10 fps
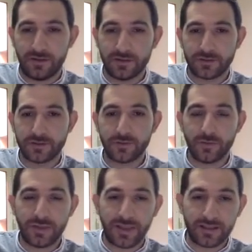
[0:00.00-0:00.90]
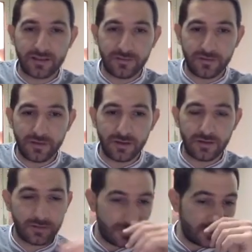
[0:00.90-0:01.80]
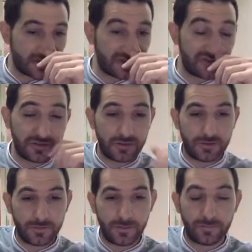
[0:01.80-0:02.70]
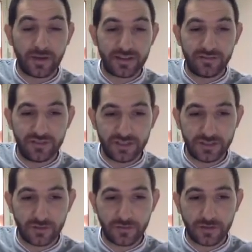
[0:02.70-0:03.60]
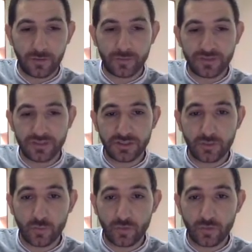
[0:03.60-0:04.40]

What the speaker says: So we can define, so by definition of decomposition,